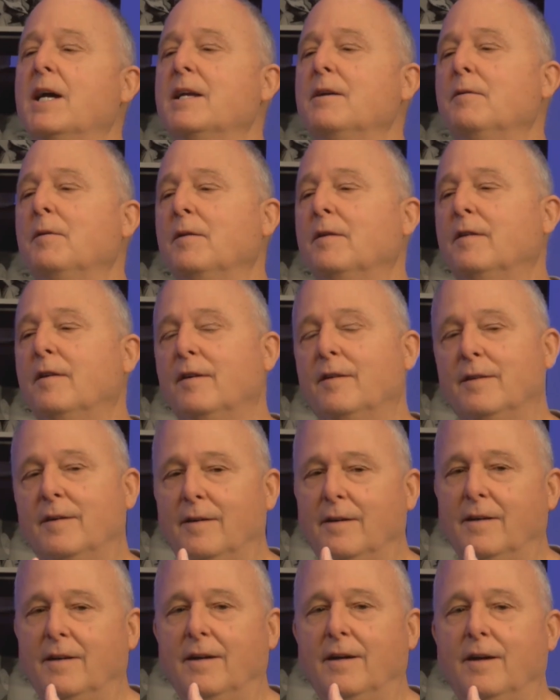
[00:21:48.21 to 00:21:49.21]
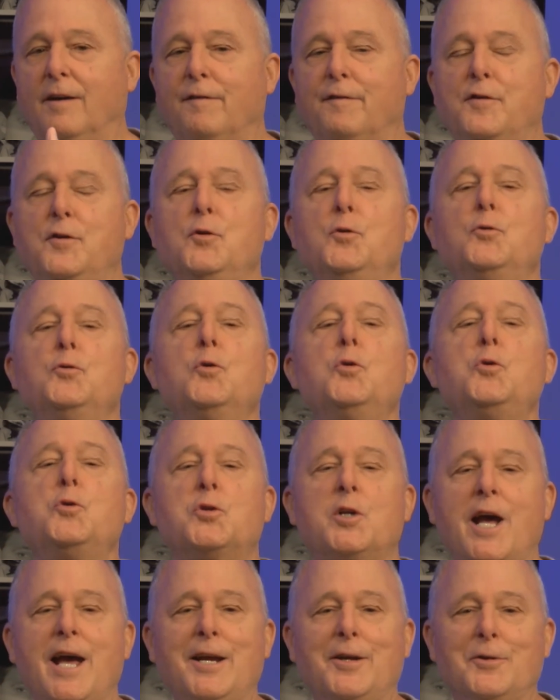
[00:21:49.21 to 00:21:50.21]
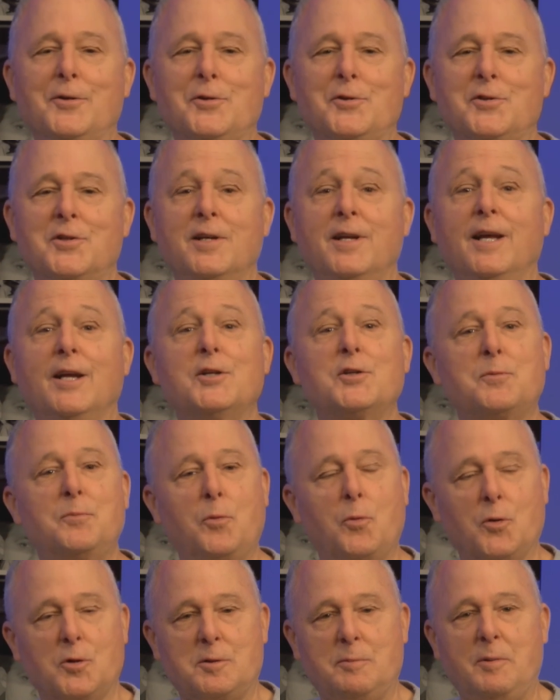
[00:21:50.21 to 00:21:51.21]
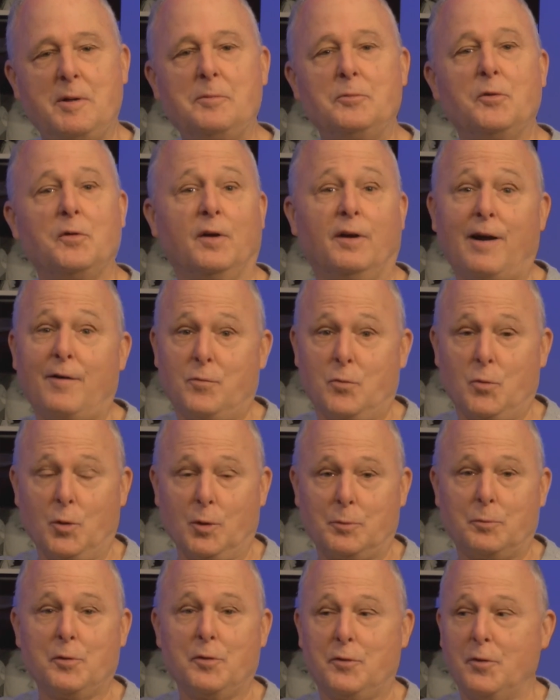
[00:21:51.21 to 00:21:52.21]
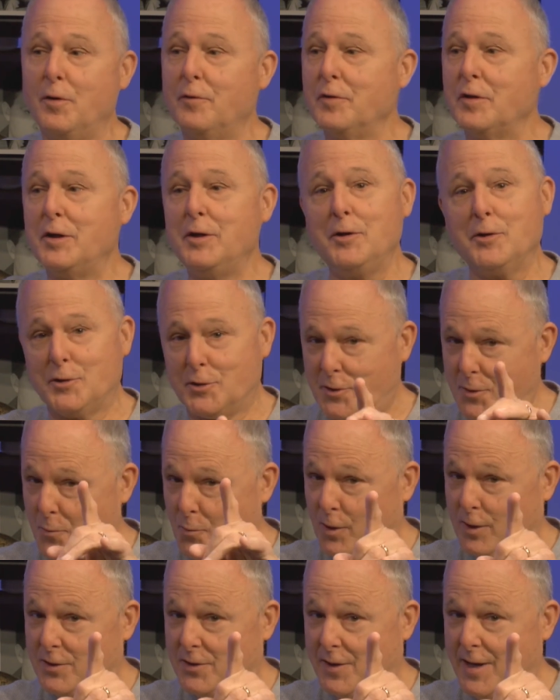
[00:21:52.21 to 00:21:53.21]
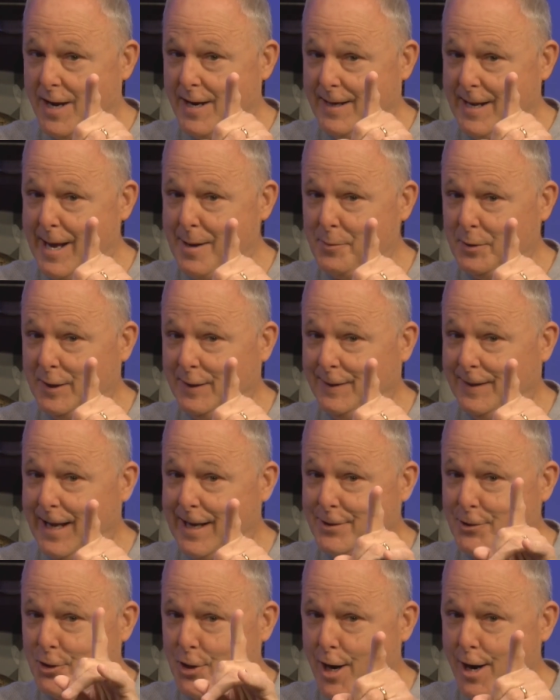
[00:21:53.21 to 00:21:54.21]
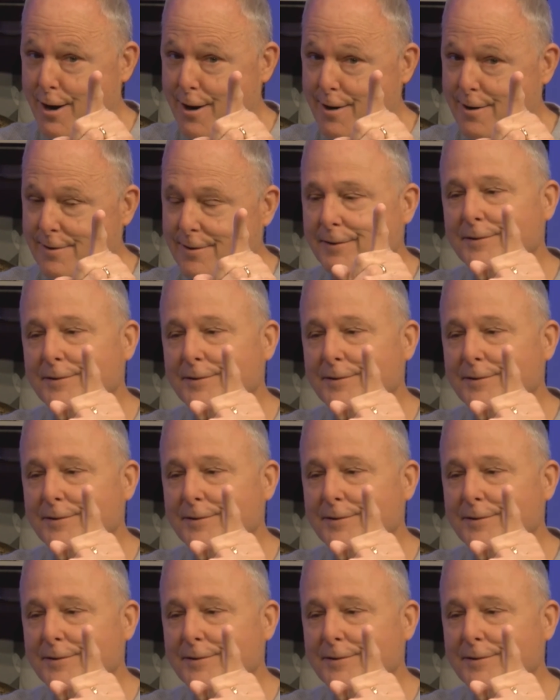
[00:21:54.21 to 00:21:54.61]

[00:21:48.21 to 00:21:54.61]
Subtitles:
you a few news anchors and sports people that I've worked with over the years that once they inhabited that chair.